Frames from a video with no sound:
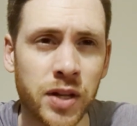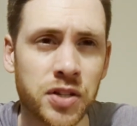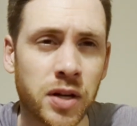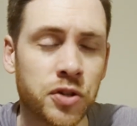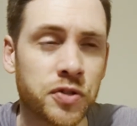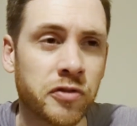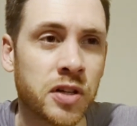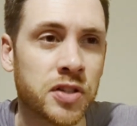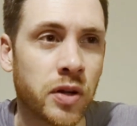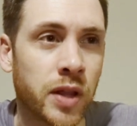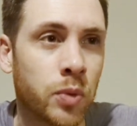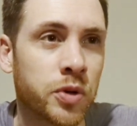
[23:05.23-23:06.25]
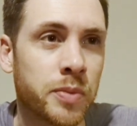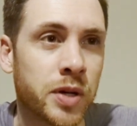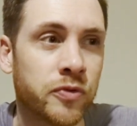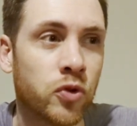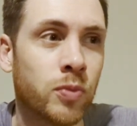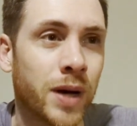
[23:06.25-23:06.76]
they charged for it. So that would have been
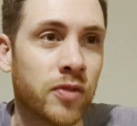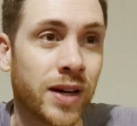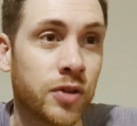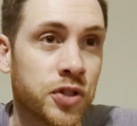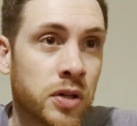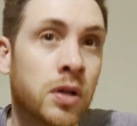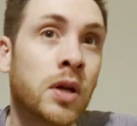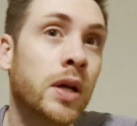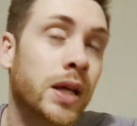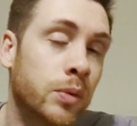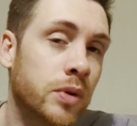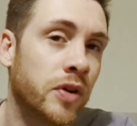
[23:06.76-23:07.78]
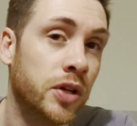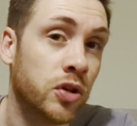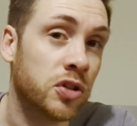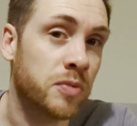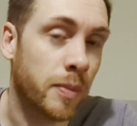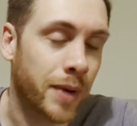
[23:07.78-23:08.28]
a £4 voucher. It would have only
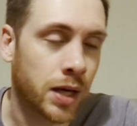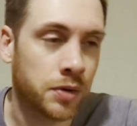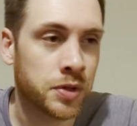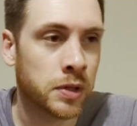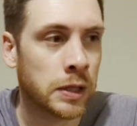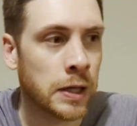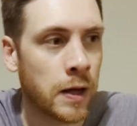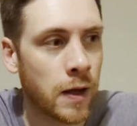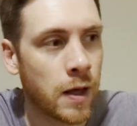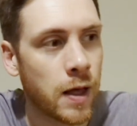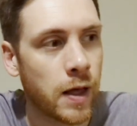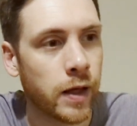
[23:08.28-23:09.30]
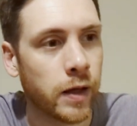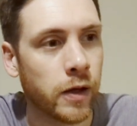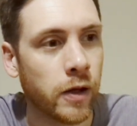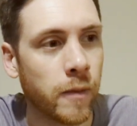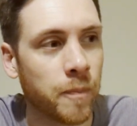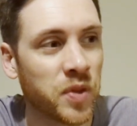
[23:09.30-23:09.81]
cost me £1.
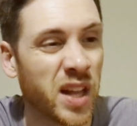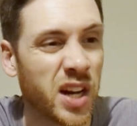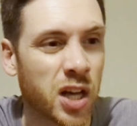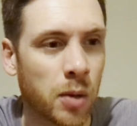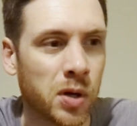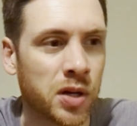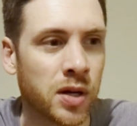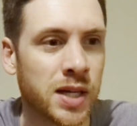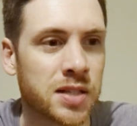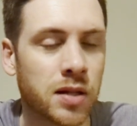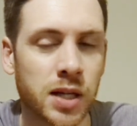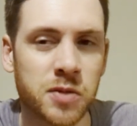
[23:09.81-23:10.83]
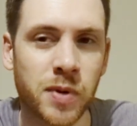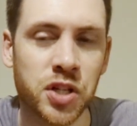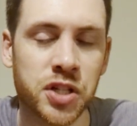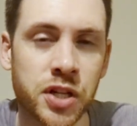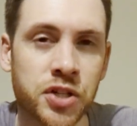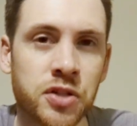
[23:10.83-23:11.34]
And they had a couple of nice like
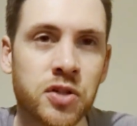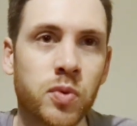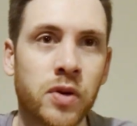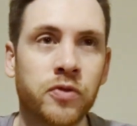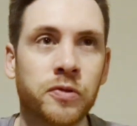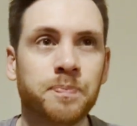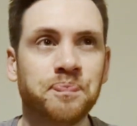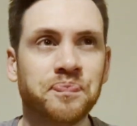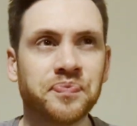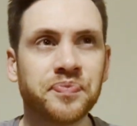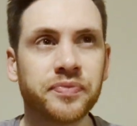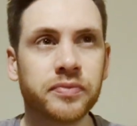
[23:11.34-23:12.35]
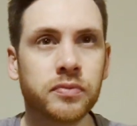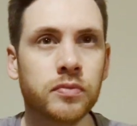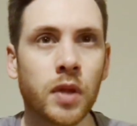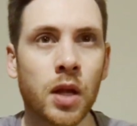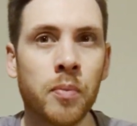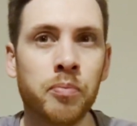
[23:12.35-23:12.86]
special editions with
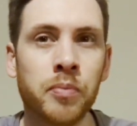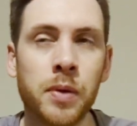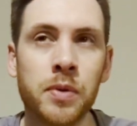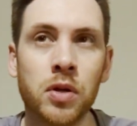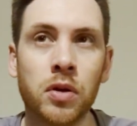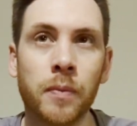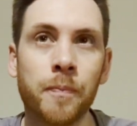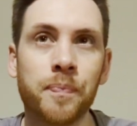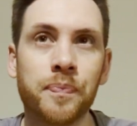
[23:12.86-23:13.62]
maybe not